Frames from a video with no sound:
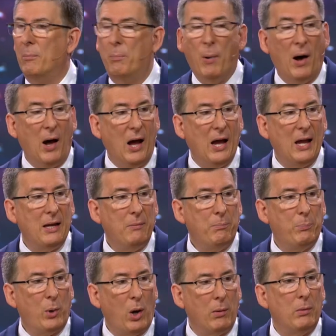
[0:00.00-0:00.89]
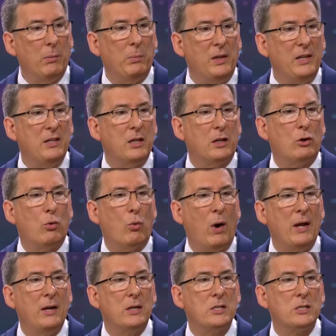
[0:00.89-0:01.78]
by probably the
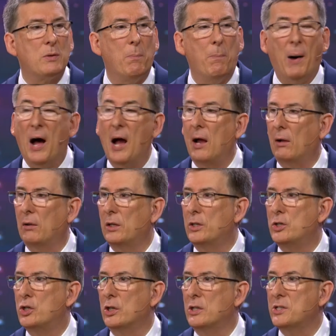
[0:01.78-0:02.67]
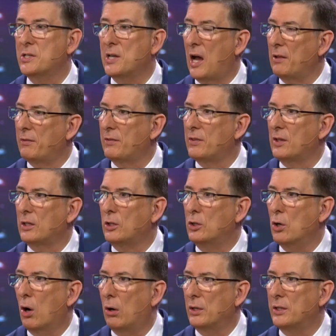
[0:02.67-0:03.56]
greatest biologist other
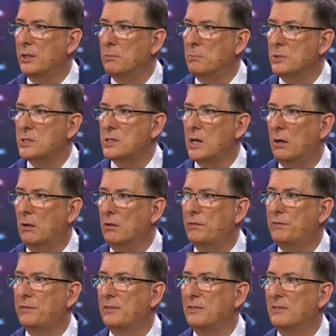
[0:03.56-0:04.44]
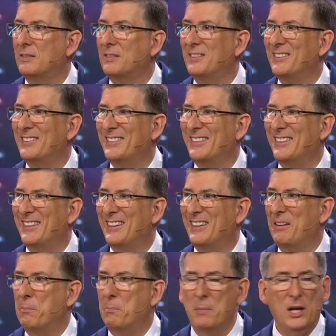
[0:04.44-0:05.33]
than God himself
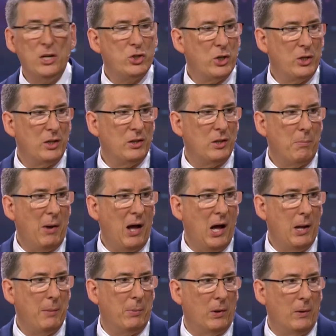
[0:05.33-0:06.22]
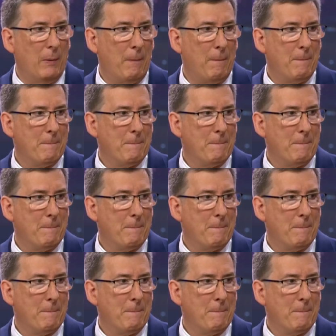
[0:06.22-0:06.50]
mentioned in the Bible,